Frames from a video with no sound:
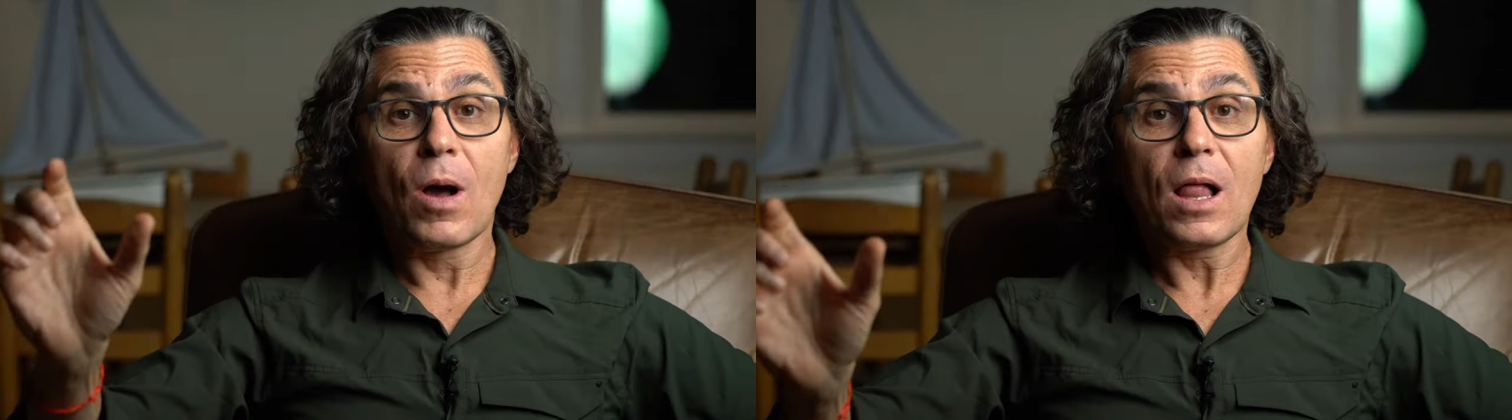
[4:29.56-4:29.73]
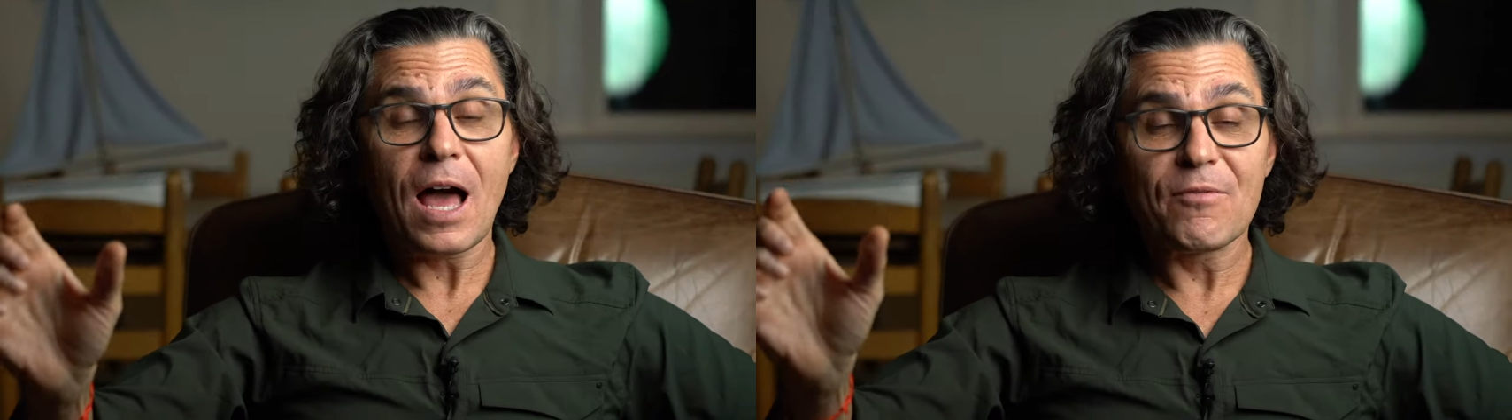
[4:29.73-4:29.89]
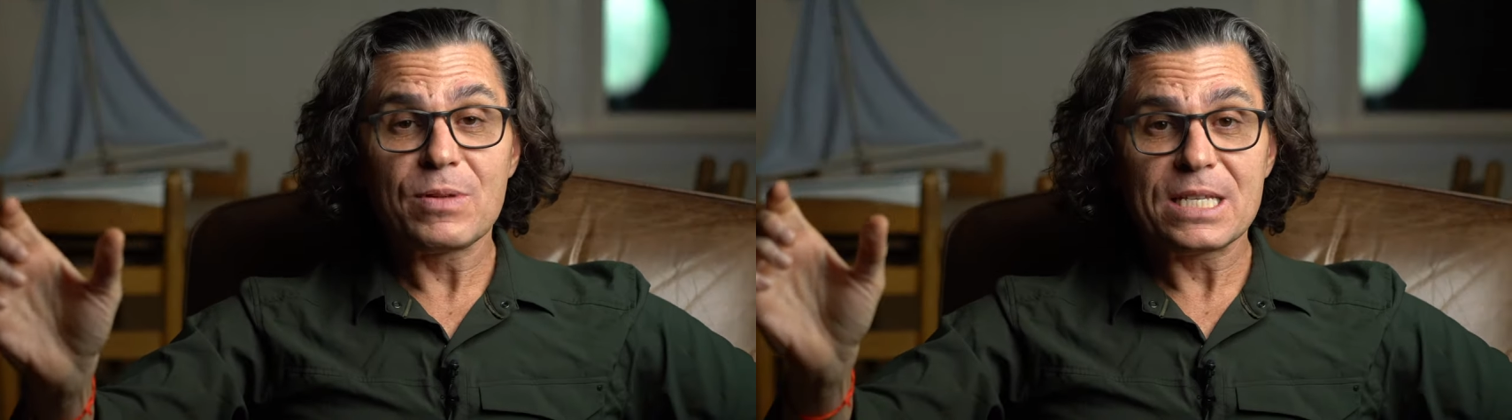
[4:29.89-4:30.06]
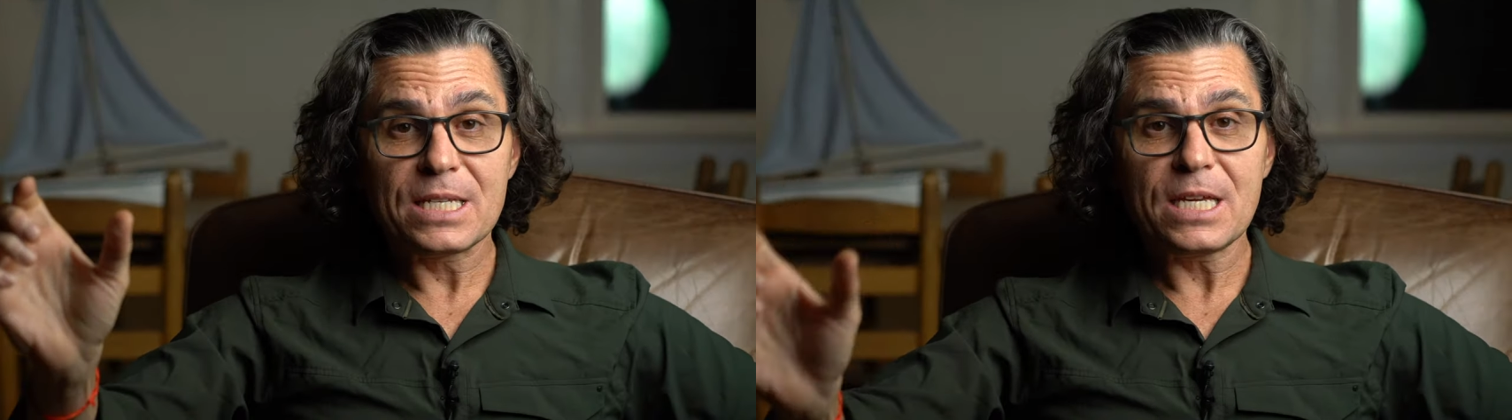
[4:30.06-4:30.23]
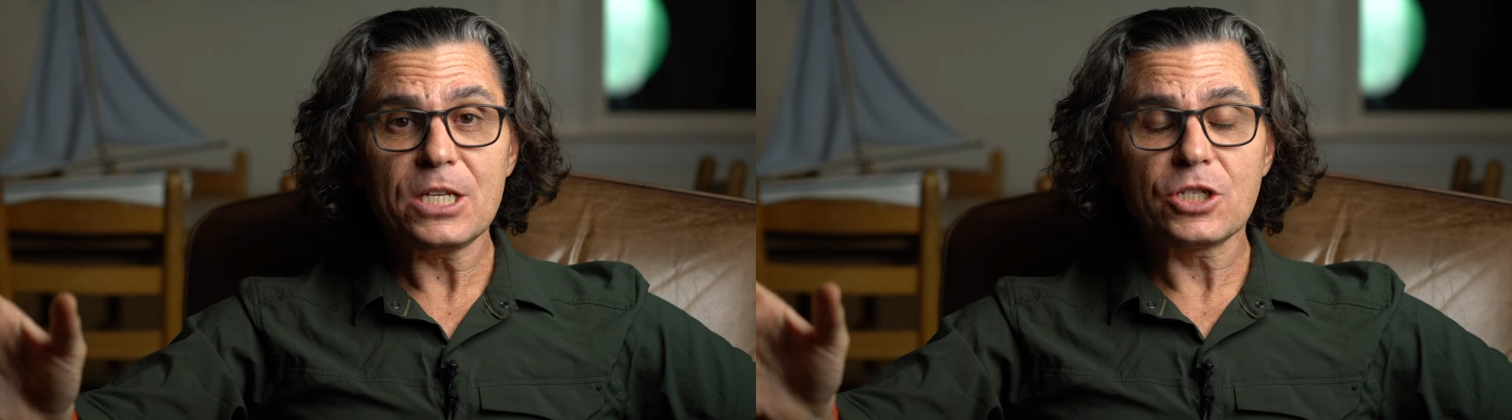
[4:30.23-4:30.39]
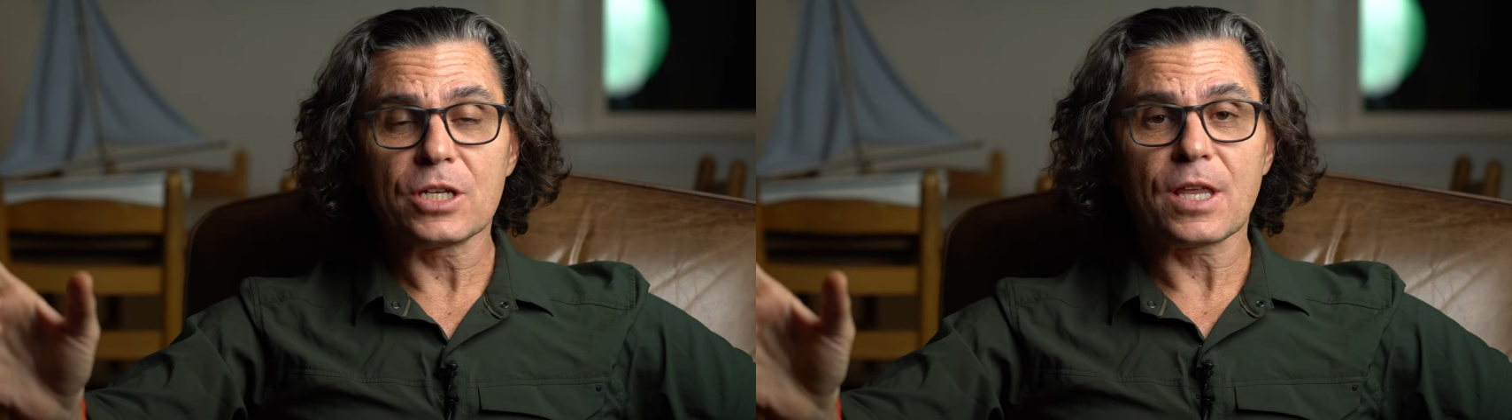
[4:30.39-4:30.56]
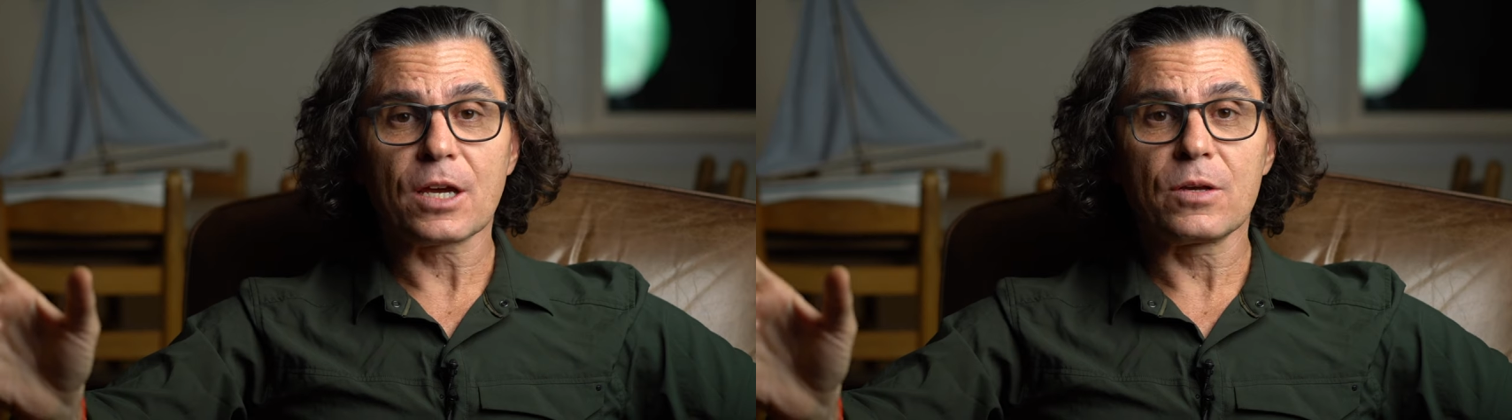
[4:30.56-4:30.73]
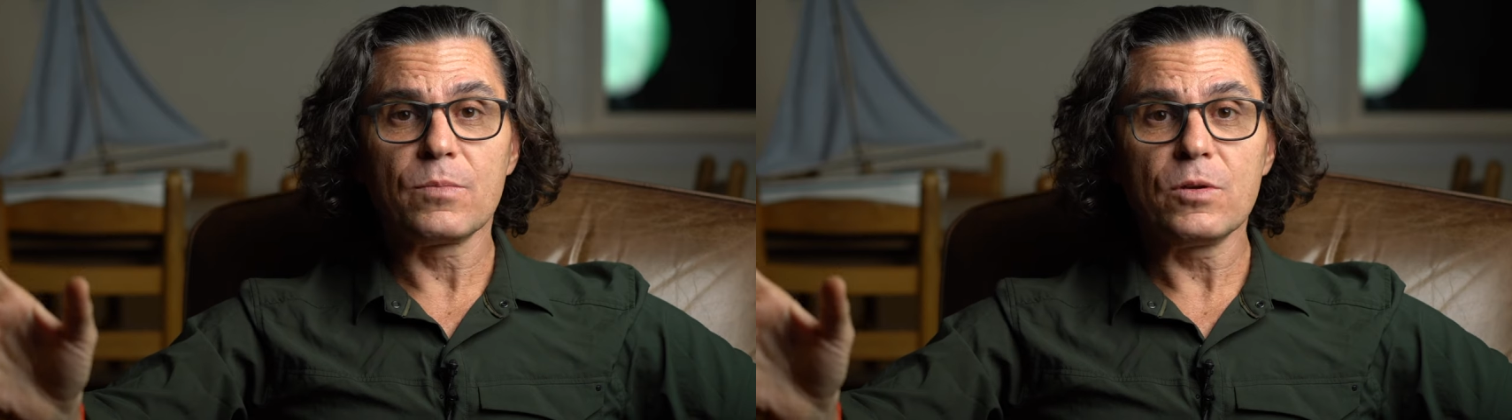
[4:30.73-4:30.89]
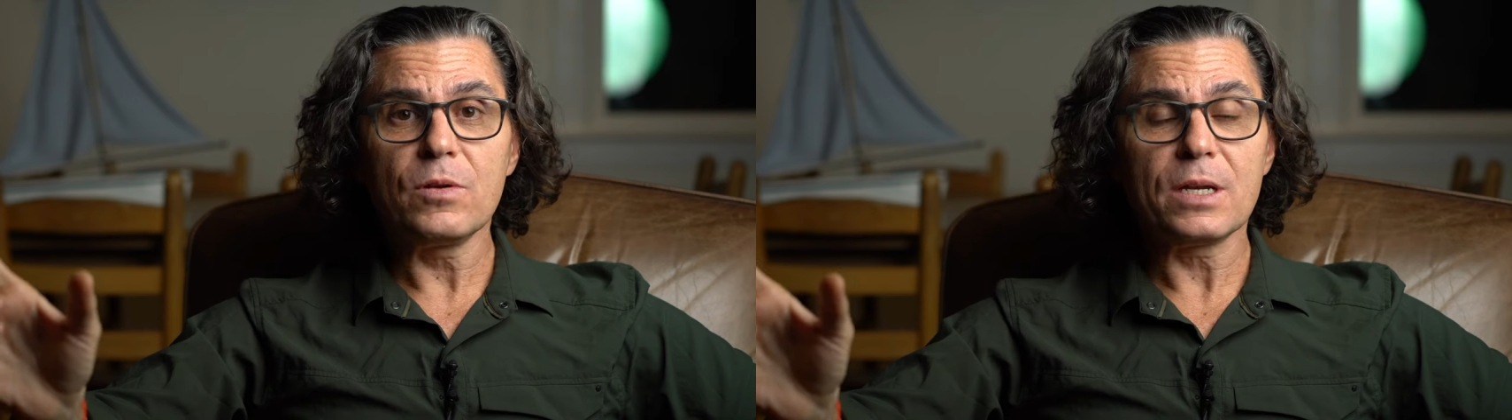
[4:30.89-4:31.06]
Well, I've been teaching that
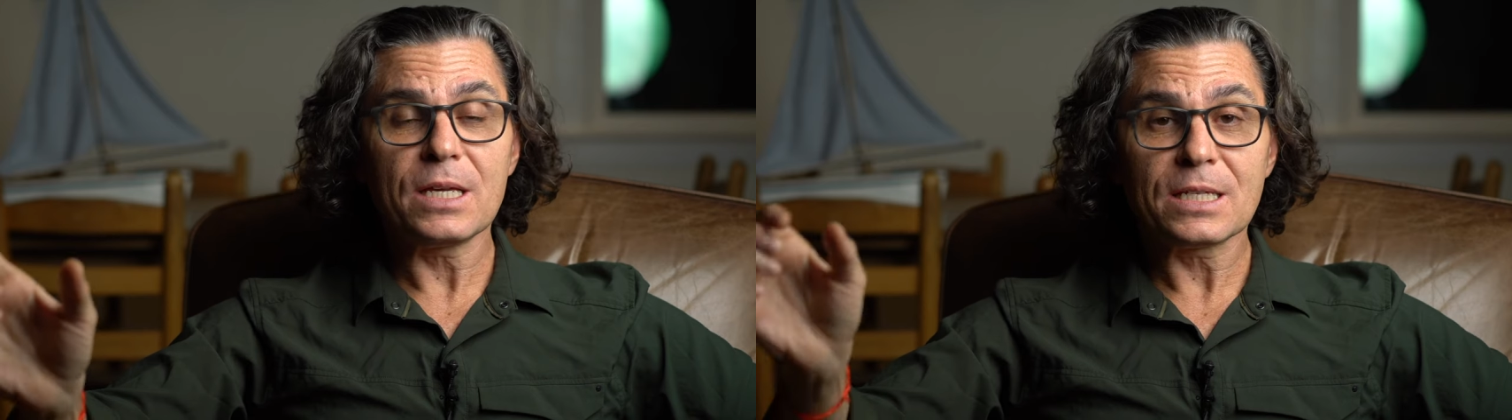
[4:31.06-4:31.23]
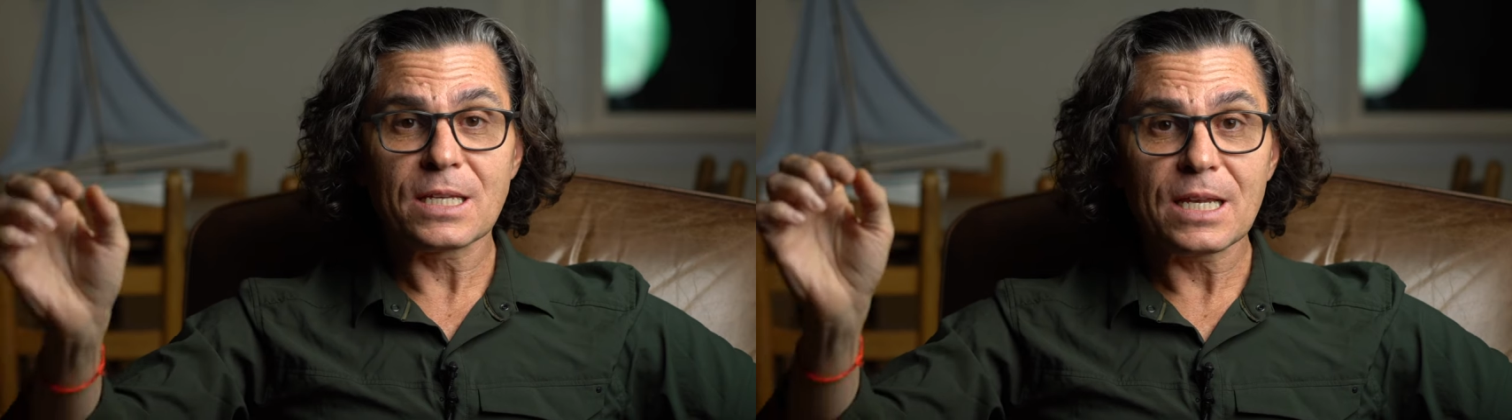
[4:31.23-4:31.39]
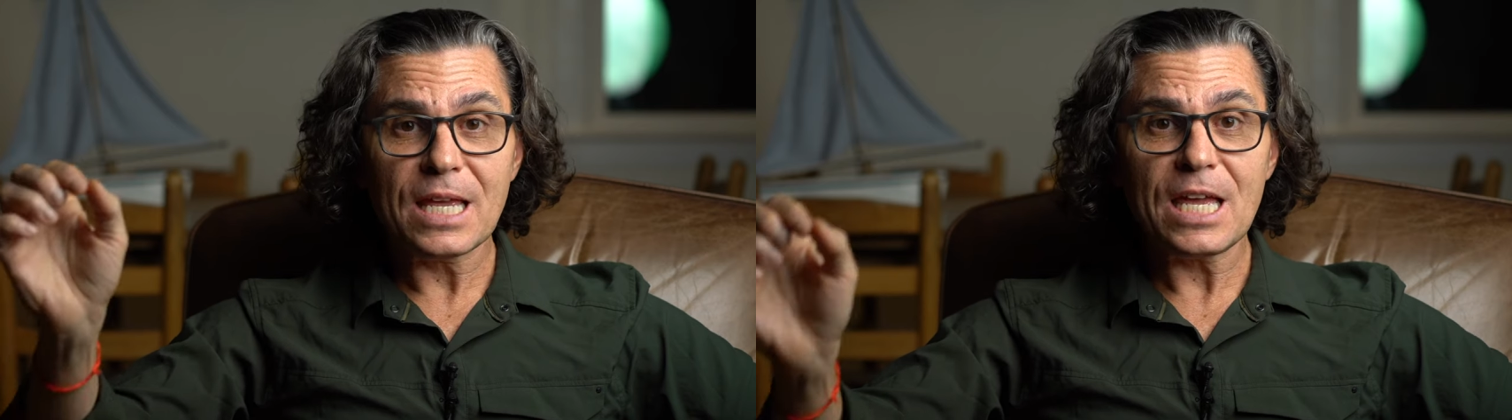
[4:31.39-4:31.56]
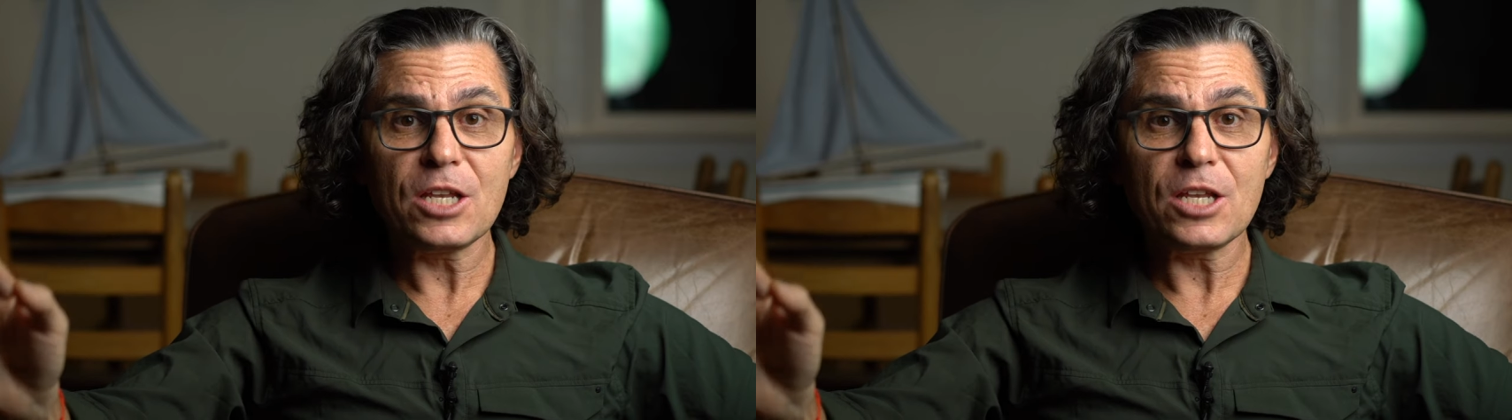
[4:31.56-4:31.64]
community is an